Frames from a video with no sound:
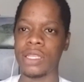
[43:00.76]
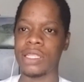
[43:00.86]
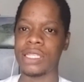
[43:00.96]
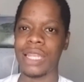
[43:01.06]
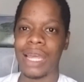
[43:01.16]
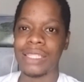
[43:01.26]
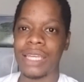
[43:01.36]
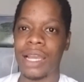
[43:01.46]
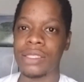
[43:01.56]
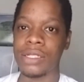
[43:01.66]
with say land
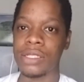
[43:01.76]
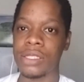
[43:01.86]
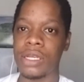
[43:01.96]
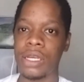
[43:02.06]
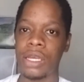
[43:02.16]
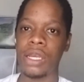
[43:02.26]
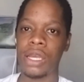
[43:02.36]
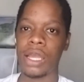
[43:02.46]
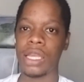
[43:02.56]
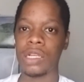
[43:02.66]
titles,
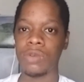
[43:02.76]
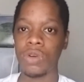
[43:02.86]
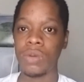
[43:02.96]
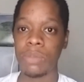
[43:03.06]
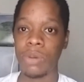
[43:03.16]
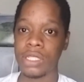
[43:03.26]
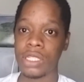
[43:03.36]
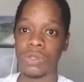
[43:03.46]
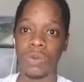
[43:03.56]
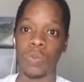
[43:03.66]
it would
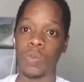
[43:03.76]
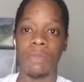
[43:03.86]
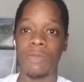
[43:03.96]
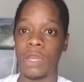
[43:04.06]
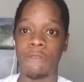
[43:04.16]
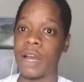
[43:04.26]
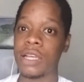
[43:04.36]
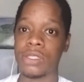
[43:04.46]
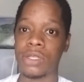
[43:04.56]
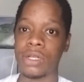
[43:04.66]
process way
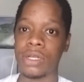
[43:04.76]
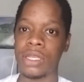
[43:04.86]
faster.